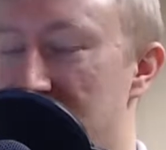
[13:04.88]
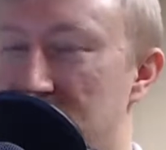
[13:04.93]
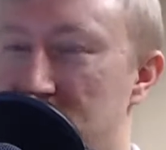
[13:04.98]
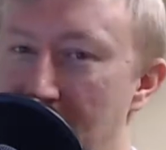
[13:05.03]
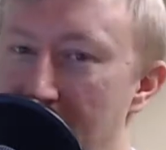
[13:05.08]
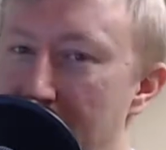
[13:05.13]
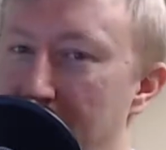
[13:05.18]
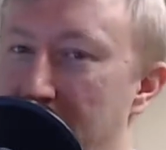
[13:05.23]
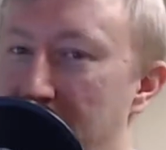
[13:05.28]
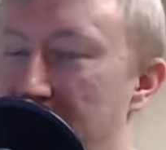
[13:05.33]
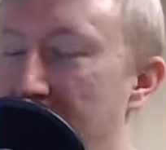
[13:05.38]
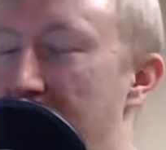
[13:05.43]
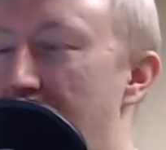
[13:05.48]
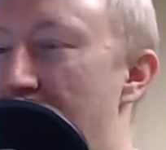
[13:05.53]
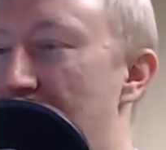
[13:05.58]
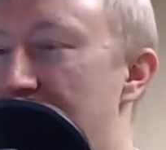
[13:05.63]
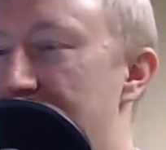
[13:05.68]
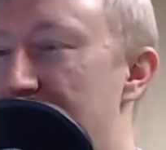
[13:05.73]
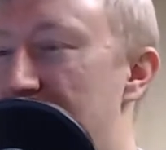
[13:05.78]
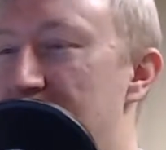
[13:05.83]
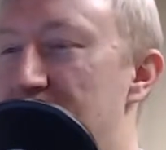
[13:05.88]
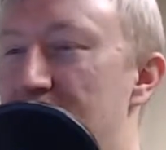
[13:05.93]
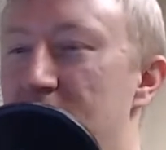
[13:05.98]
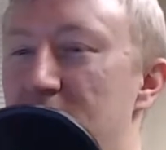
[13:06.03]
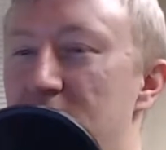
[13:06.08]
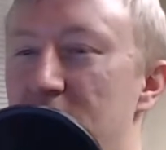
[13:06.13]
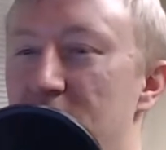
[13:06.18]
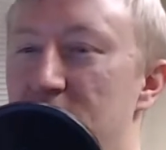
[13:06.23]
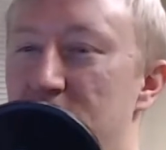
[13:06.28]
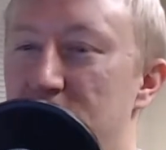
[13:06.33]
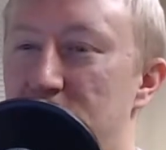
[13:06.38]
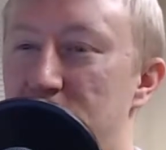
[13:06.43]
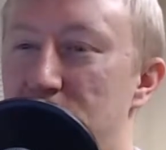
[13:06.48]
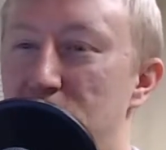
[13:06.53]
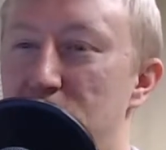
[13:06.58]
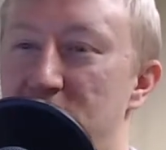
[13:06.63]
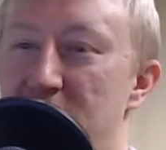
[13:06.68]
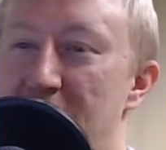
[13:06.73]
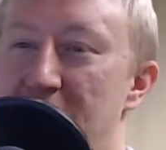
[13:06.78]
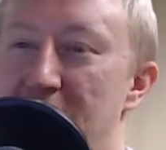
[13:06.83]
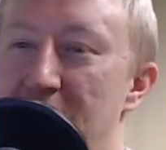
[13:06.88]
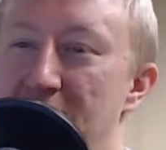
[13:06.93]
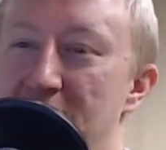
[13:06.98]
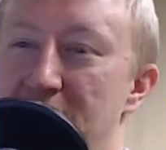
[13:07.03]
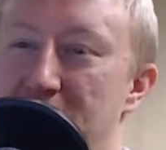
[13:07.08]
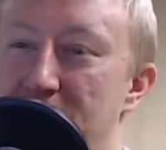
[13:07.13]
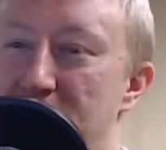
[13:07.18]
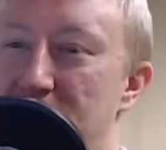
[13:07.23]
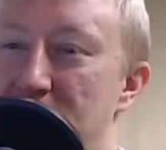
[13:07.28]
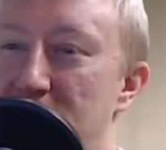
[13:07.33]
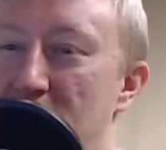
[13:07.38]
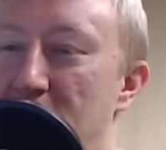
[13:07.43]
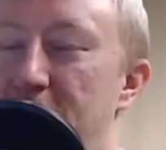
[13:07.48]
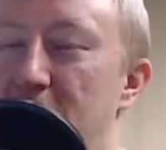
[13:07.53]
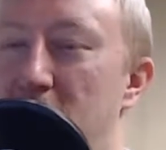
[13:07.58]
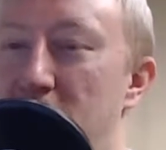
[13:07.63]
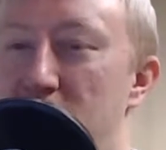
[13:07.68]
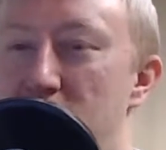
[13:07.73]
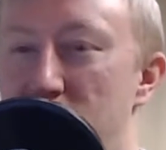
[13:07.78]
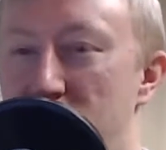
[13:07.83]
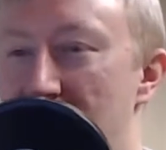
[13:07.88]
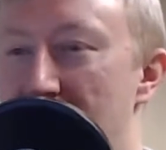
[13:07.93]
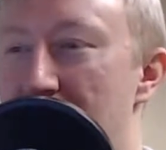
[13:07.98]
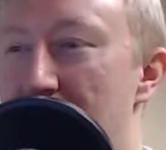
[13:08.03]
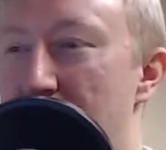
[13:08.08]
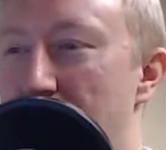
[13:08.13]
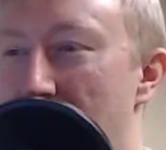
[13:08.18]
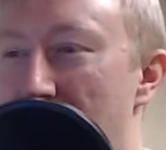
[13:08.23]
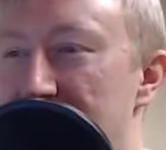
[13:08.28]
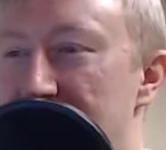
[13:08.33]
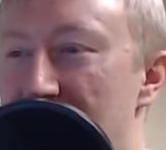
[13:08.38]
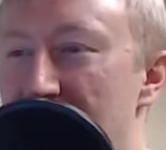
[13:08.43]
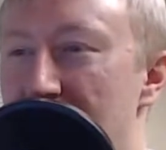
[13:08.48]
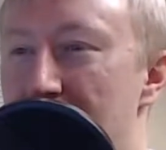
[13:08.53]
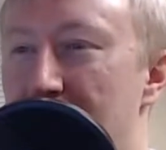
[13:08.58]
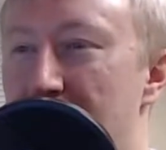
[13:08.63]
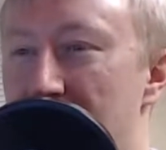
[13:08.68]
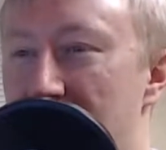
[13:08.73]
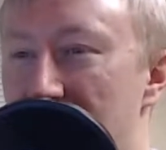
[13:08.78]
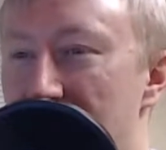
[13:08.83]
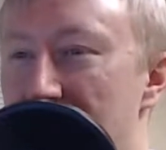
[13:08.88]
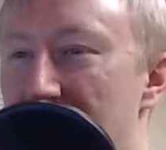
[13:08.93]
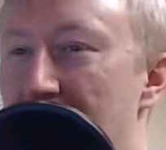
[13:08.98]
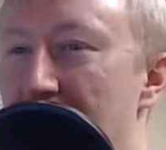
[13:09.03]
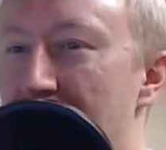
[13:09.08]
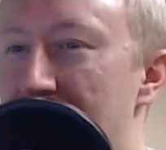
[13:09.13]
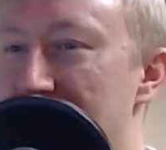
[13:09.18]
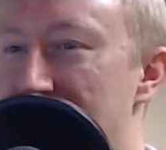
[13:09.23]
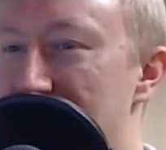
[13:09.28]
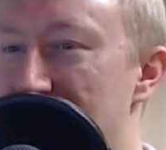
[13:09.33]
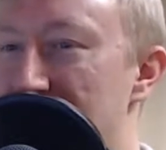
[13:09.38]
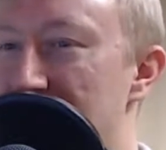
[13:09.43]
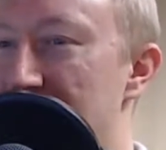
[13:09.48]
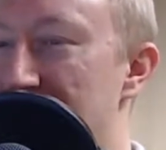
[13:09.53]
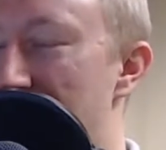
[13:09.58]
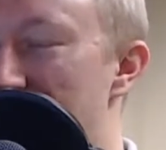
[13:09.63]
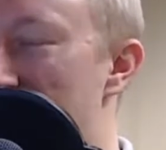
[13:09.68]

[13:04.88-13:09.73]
that Monday off. Tuesday, I'm feeling okay. Wednesday, I'm like, hey guys, and just letting you